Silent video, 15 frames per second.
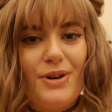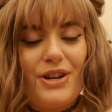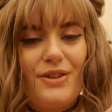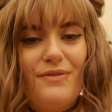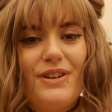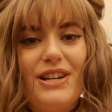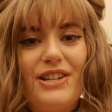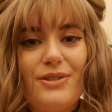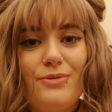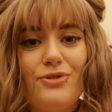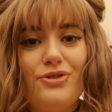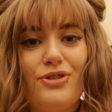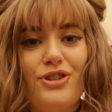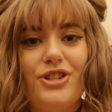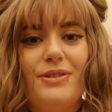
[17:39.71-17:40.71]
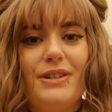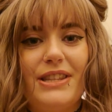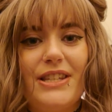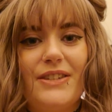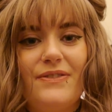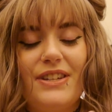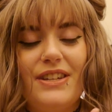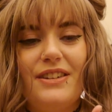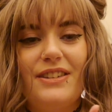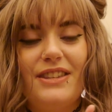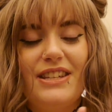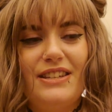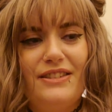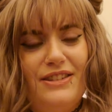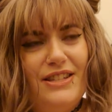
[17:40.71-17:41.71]
and I really do enjoy doing
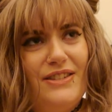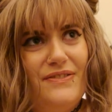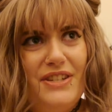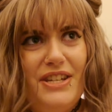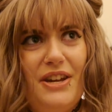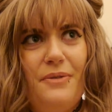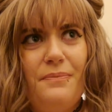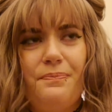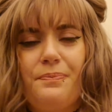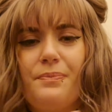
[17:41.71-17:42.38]
this video.